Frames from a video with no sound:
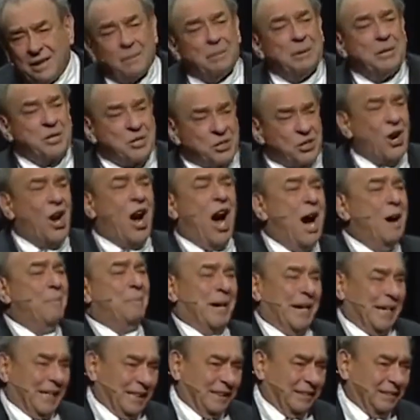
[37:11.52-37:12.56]
They'll be
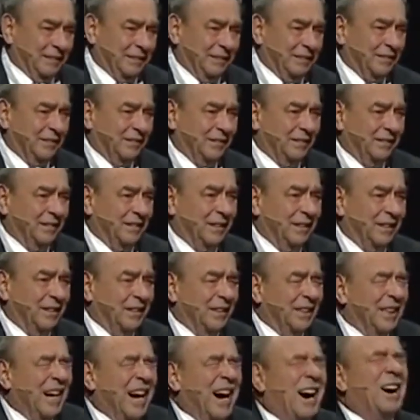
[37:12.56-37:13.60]
sobbing.
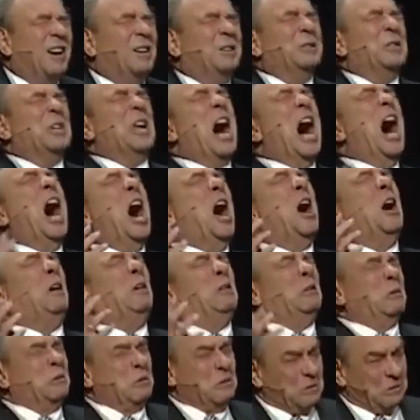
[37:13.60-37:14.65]
Oh
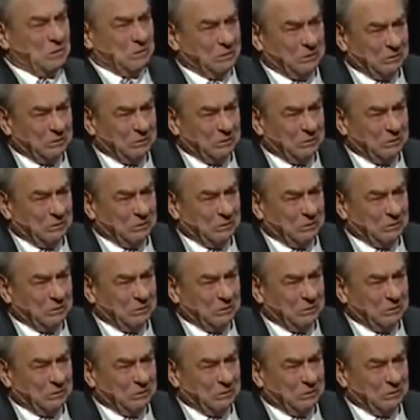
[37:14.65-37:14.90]
no,